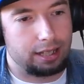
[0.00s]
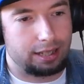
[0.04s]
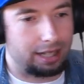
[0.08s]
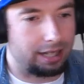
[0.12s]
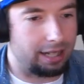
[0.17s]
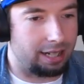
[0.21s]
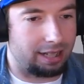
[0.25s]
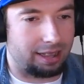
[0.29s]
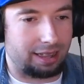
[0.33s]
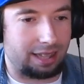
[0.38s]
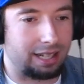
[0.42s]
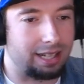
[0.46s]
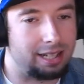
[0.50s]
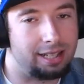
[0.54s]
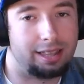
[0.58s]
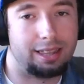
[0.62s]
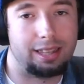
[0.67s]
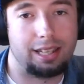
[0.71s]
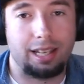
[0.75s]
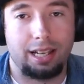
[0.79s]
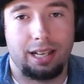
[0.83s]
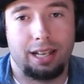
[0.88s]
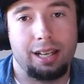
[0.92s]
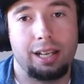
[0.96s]
Dun dun
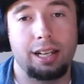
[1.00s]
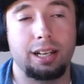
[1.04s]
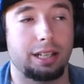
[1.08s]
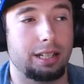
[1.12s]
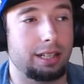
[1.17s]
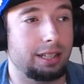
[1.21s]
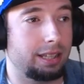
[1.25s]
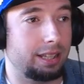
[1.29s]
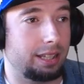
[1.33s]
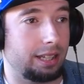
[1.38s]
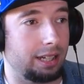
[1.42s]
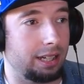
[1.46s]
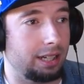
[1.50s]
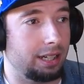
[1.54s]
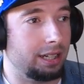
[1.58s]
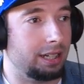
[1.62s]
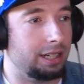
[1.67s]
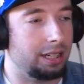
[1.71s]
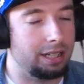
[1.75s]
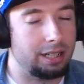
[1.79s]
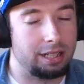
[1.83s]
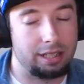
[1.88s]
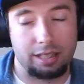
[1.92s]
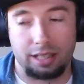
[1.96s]
dun dun
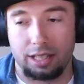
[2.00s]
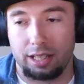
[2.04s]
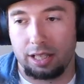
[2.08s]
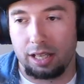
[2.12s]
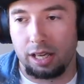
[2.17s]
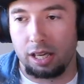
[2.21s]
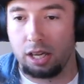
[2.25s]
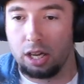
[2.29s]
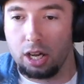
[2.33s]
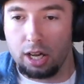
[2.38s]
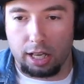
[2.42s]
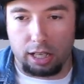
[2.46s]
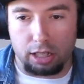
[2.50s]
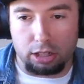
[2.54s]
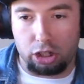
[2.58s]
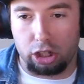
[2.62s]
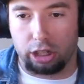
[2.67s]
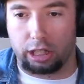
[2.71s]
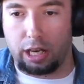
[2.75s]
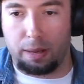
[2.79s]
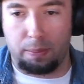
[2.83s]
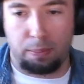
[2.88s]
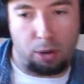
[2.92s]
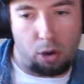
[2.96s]
dun. dun.
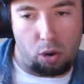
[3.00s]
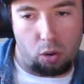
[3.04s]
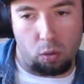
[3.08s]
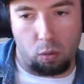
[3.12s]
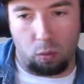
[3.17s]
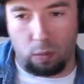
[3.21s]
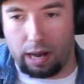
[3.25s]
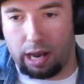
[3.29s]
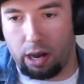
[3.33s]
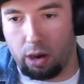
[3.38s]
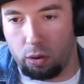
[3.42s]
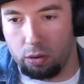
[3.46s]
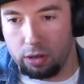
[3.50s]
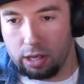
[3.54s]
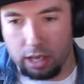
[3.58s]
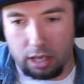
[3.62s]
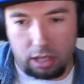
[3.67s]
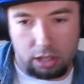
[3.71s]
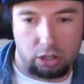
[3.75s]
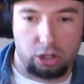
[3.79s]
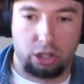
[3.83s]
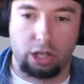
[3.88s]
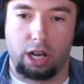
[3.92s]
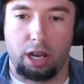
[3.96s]
Chicka bow wow,
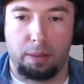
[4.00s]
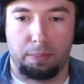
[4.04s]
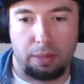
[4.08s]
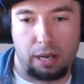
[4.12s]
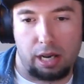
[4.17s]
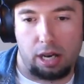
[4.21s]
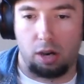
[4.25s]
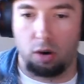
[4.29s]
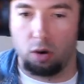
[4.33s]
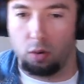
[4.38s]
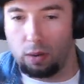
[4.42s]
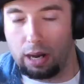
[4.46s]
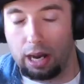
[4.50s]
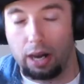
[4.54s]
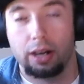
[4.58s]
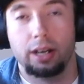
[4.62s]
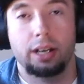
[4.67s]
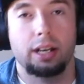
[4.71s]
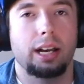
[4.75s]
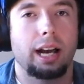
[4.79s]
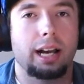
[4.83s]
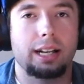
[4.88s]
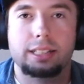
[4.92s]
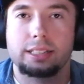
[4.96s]
chicka bow wow.
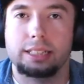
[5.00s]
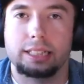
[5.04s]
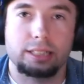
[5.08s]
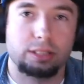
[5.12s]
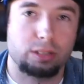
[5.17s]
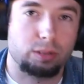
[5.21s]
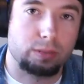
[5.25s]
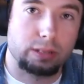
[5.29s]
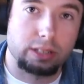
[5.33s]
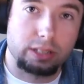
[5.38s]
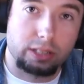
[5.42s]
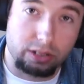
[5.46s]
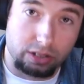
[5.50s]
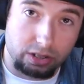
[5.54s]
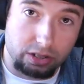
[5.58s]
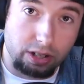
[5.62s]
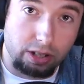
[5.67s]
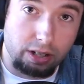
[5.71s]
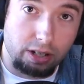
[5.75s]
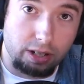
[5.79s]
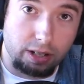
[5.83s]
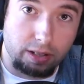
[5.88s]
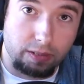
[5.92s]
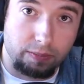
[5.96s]
I just think it's a really good
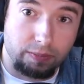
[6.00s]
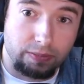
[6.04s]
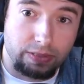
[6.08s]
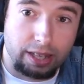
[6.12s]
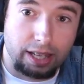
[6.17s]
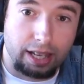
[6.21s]
song.